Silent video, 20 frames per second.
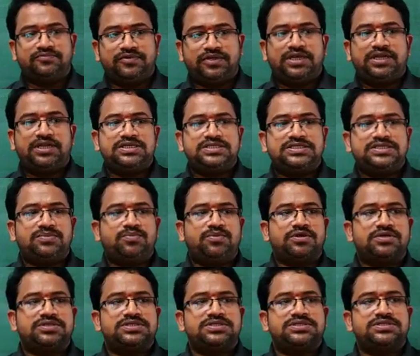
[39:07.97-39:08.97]
Very easy
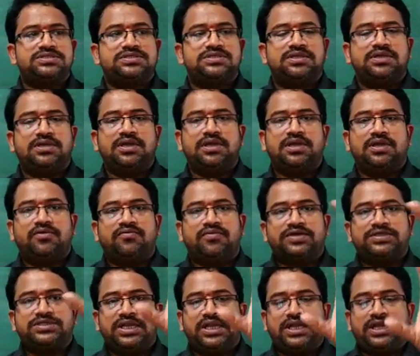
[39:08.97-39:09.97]
process.
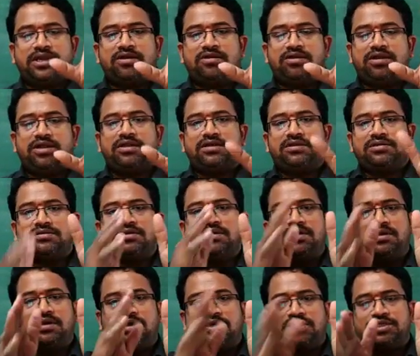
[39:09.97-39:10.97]
First take an onion
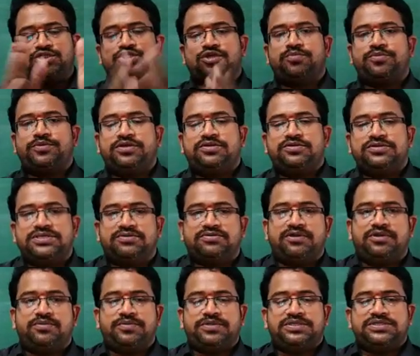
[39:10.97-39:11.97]
and chop it into
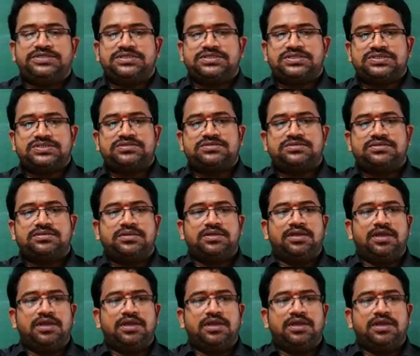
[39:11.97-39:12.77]
several pieces,